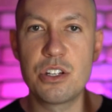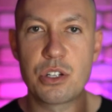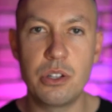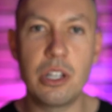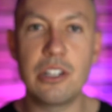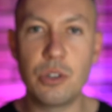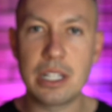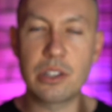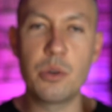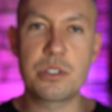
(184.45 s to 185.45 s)
So you, you
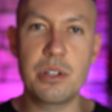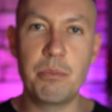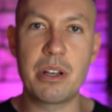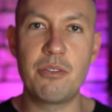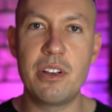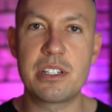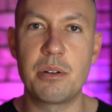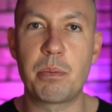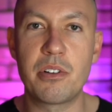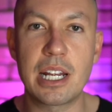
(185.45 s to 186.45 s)
get those benefits
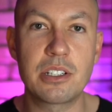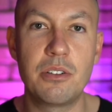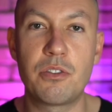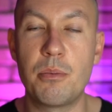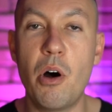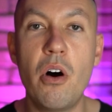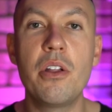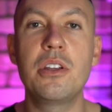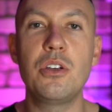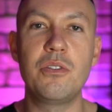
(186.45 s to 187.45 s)
of protecting from
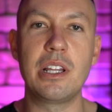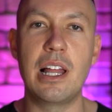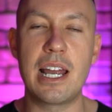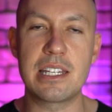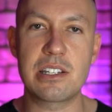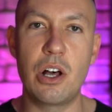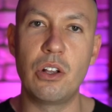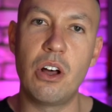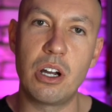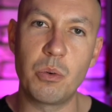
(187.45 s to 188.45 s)
all the UV lights
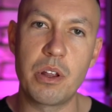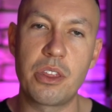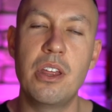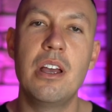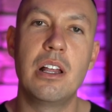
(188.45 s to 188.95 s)
along with